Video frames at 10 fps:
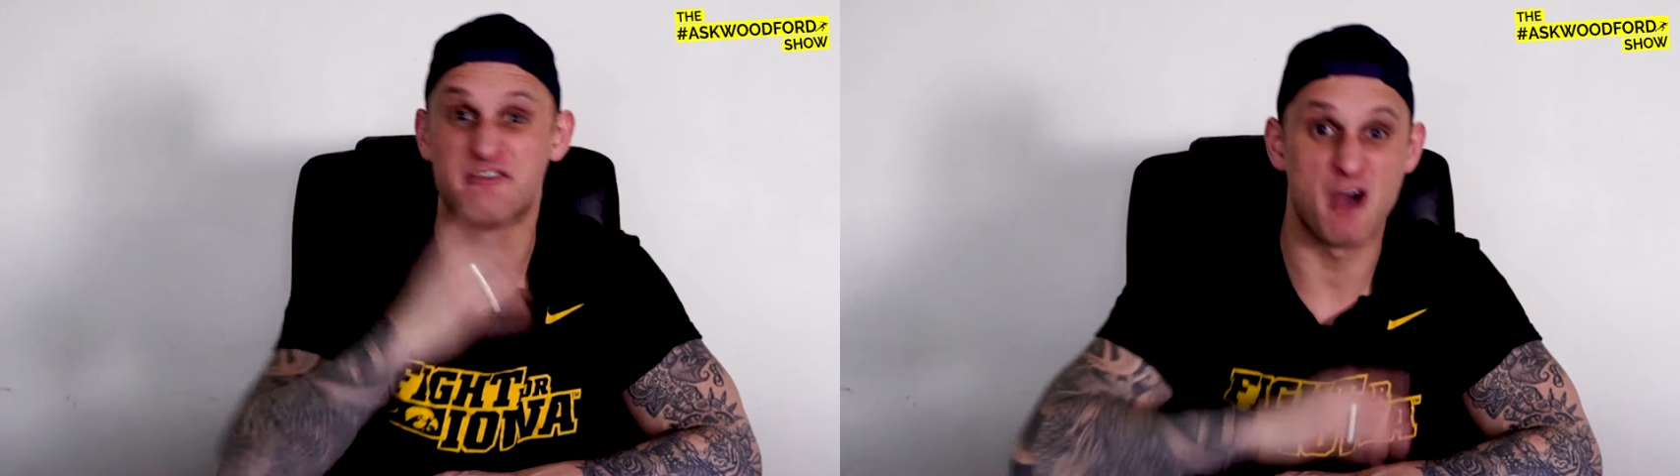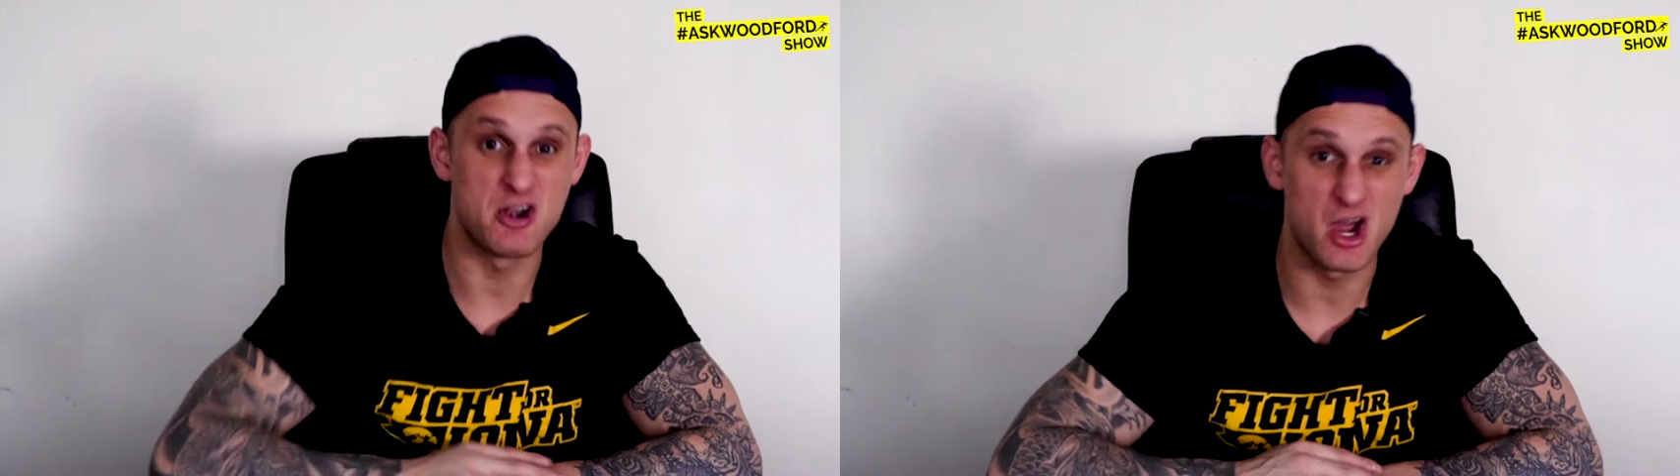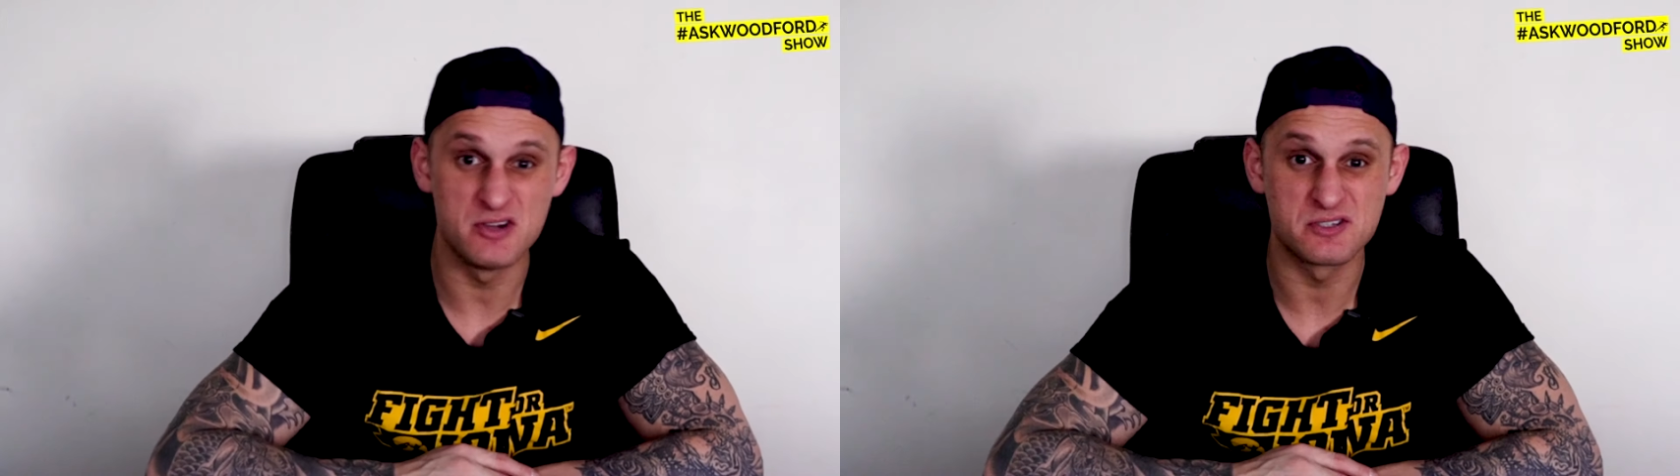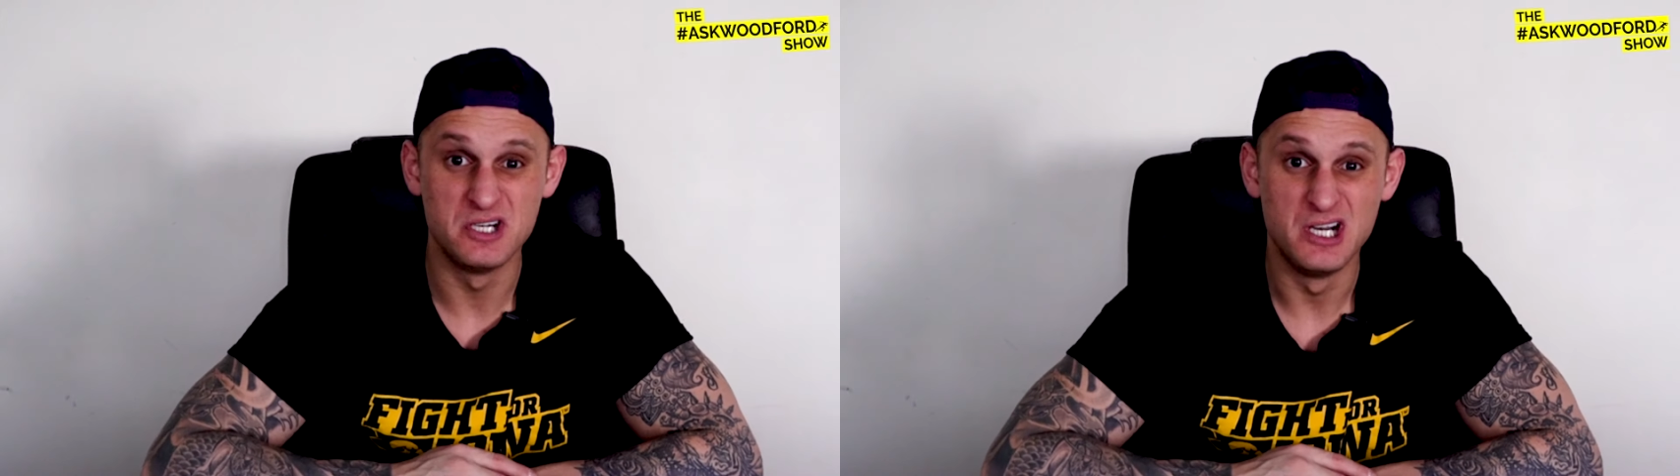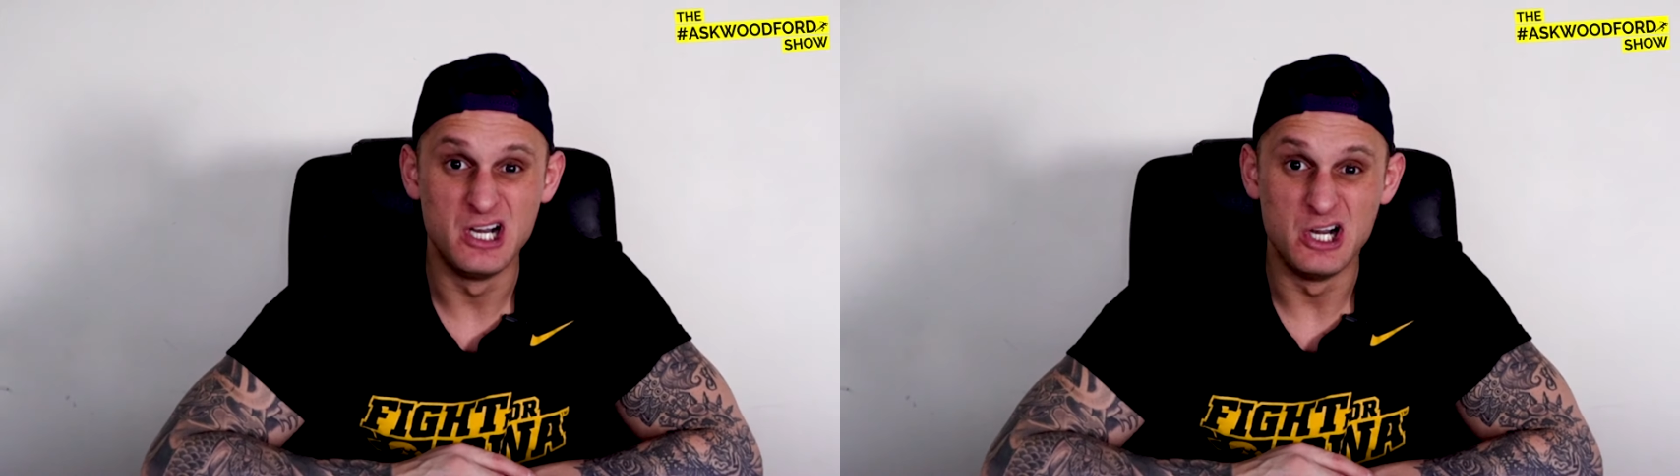photos,
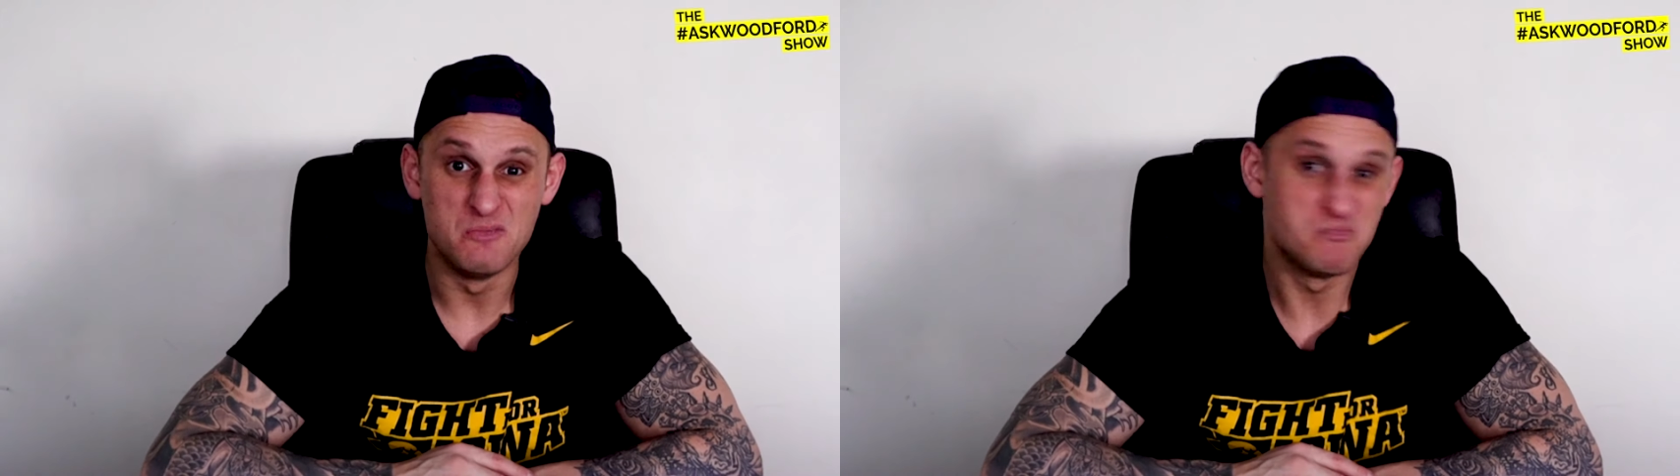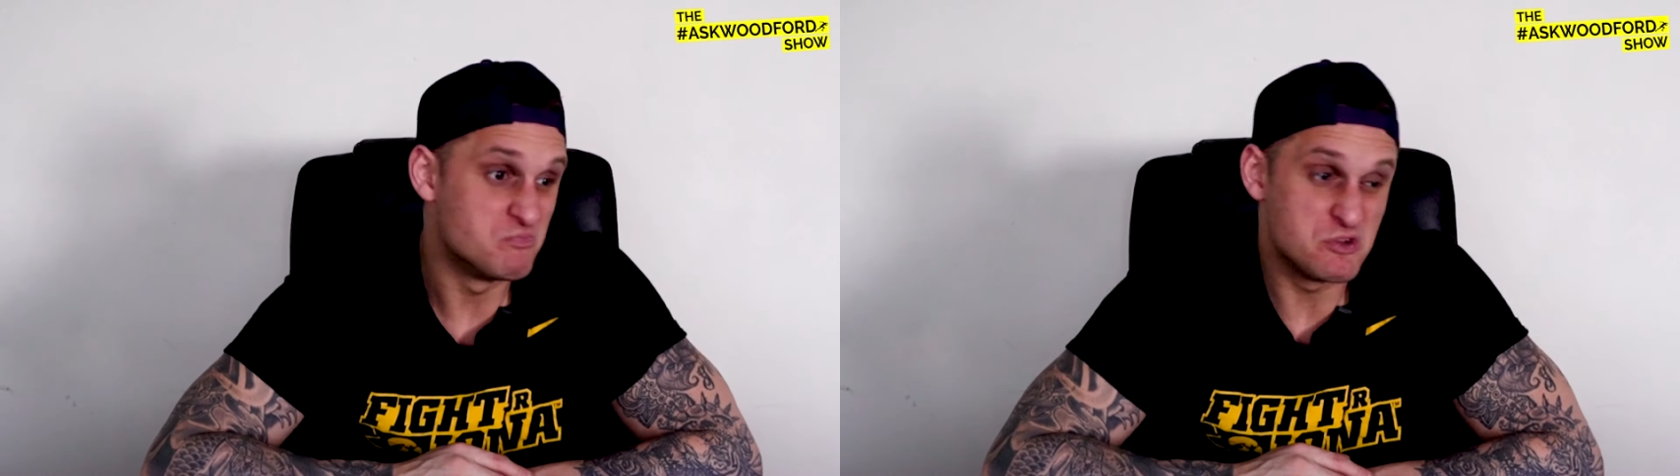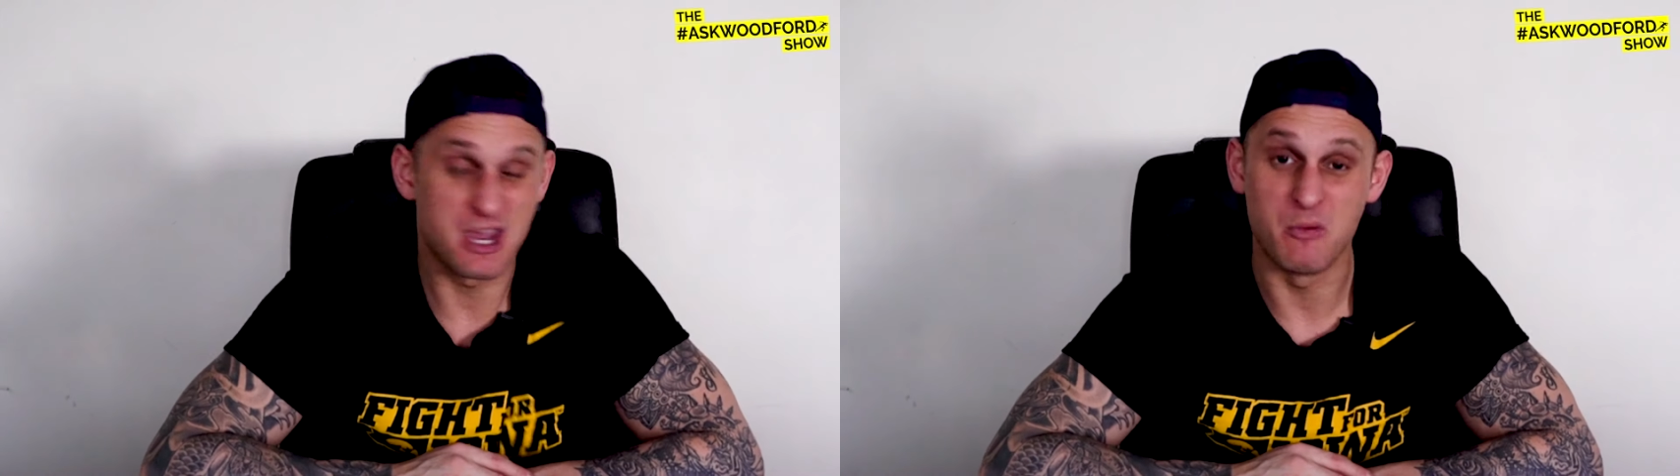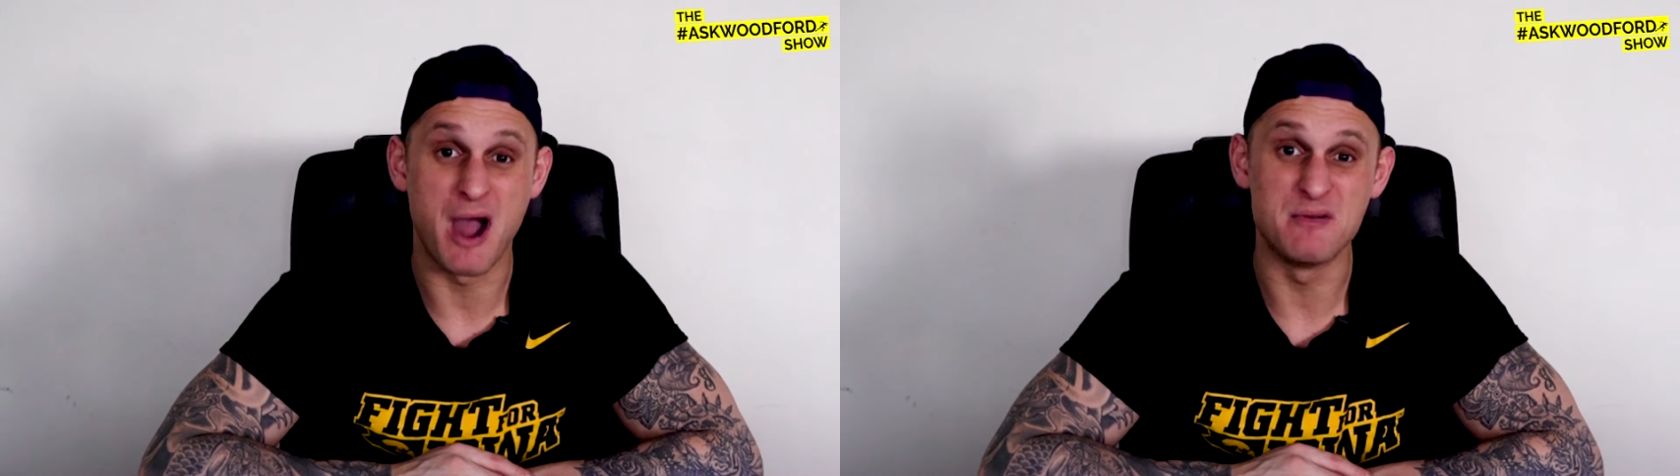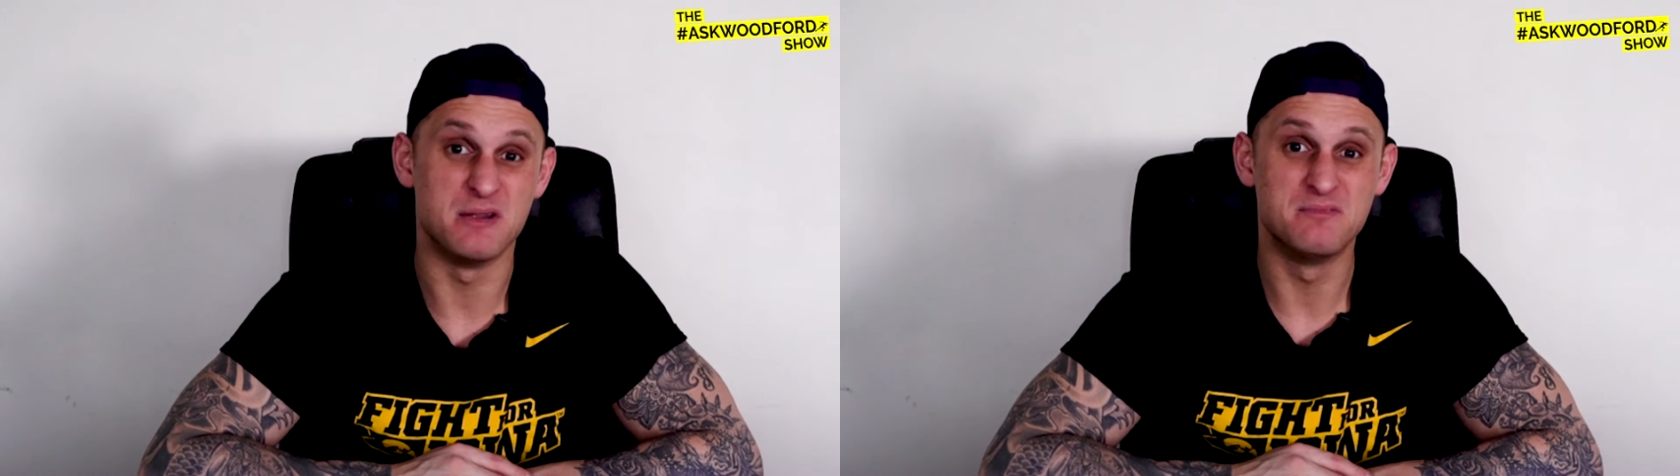you get
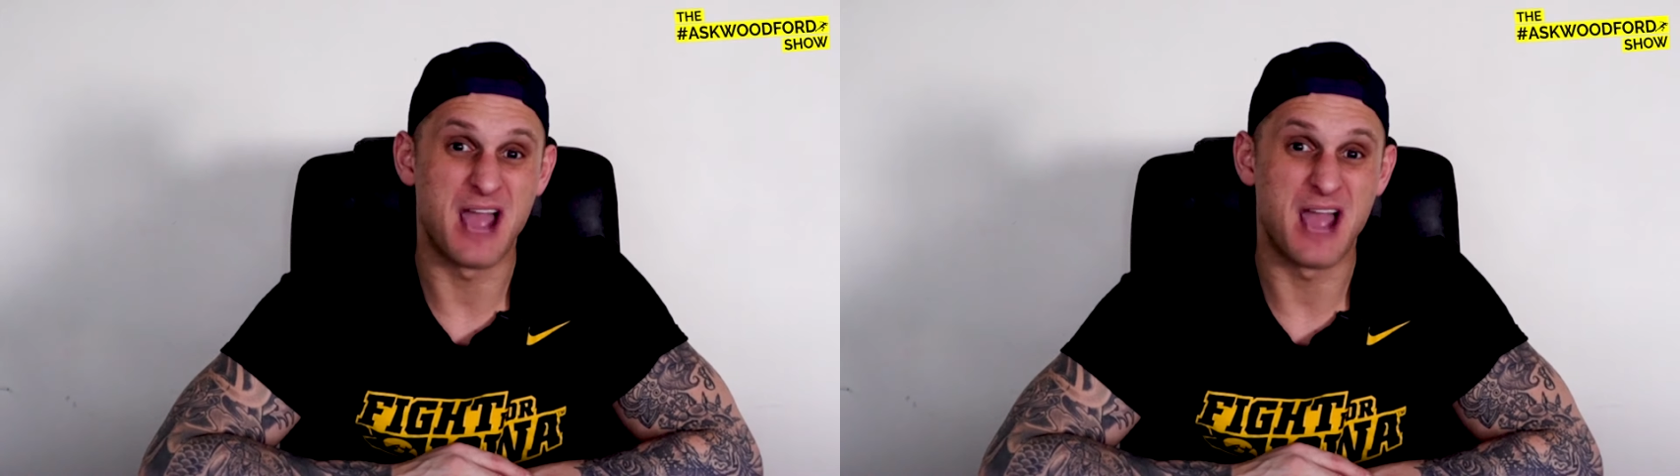away with it.